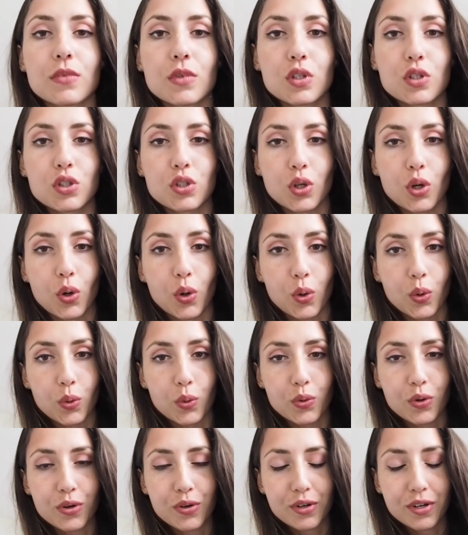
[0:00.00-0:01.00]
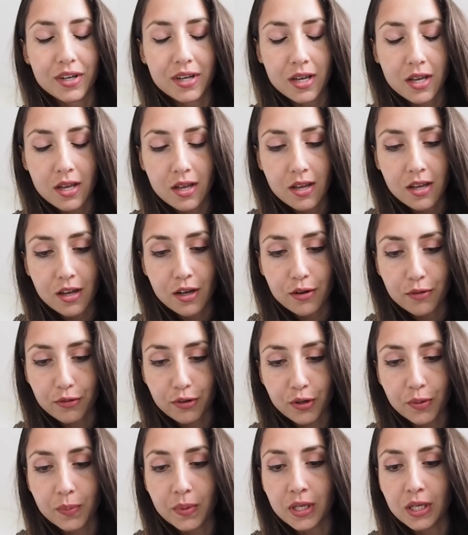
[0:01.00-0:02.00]
So
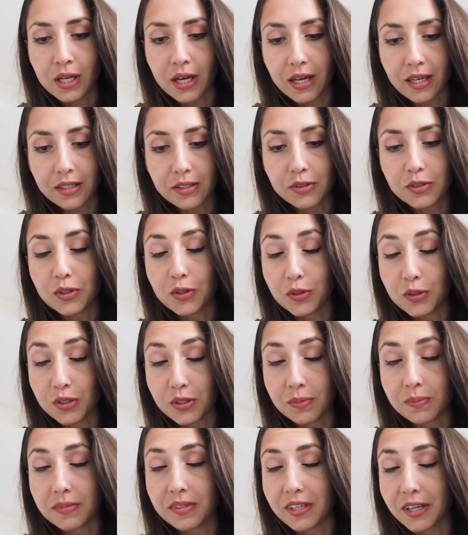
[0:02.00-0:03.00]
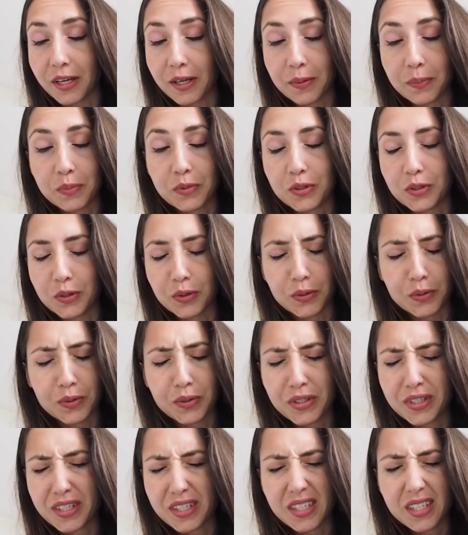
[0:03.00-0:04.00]
for me, I took some time to
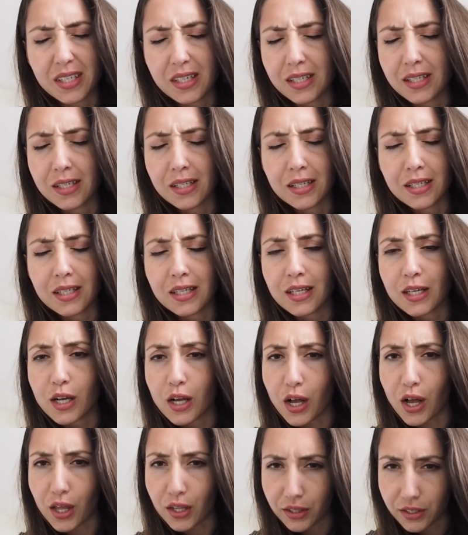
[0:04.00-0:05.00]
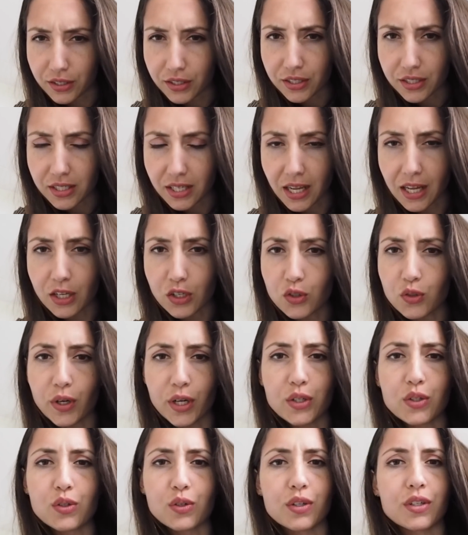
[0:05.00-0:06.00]

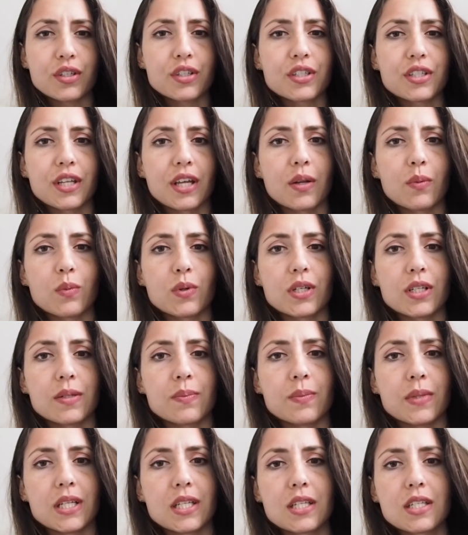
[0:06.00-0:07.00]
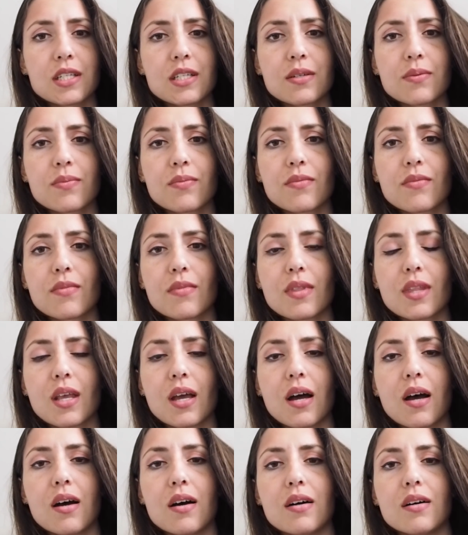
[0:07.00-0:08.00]
try to understand what it means.
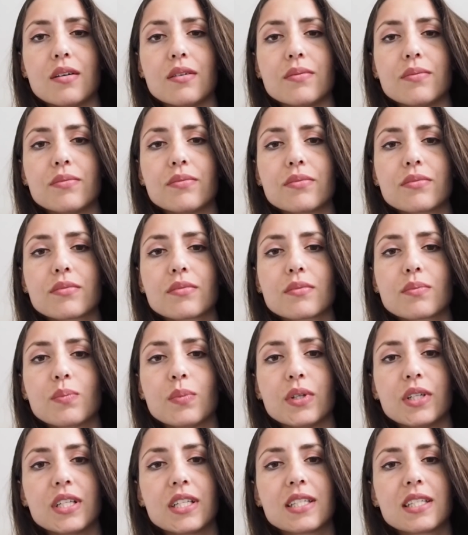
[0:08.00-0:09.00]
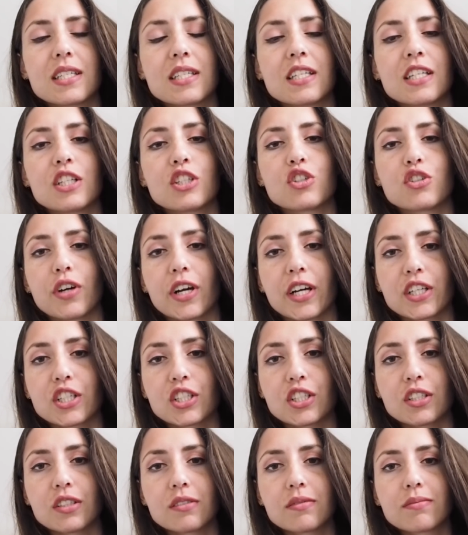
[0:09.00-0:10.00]
But it's an
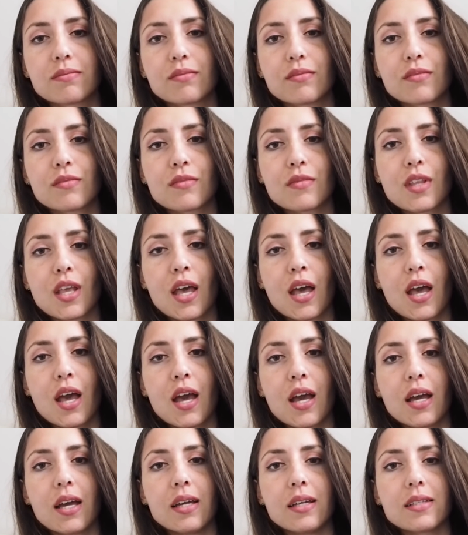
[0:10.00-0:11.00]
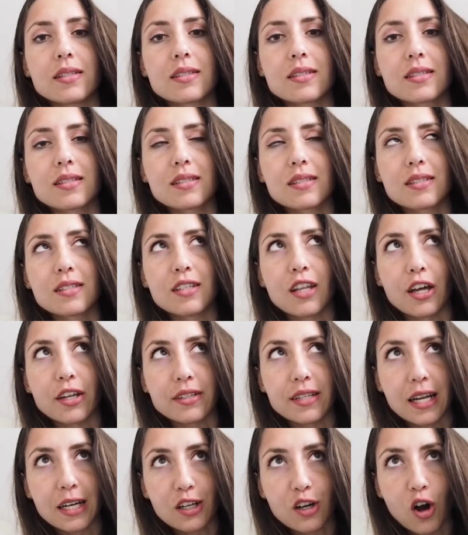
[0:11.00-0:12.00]
attraction. It's not
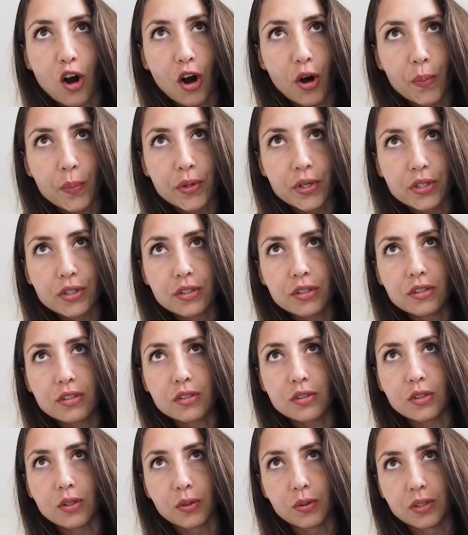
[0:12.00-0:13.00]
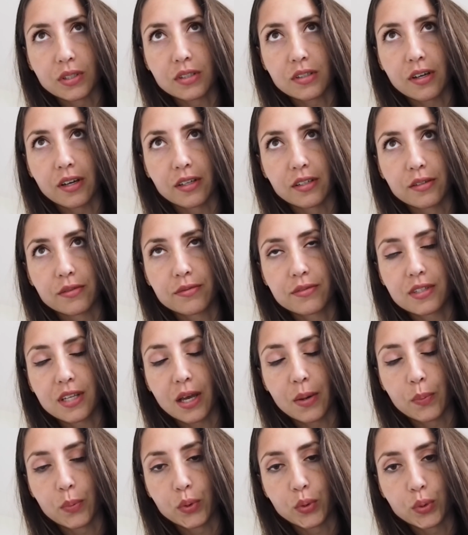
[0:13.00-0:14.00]
that common, so it's kind of
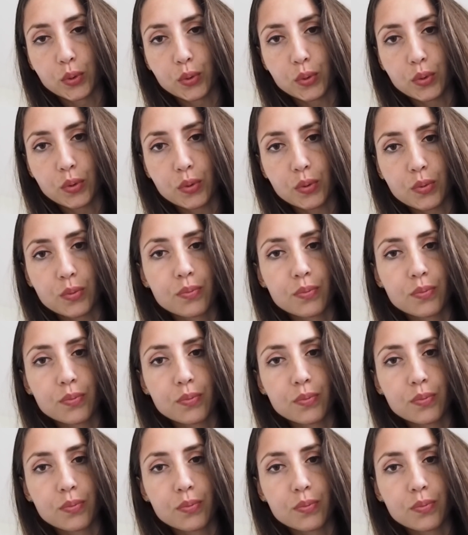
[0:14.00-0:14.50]
taboo.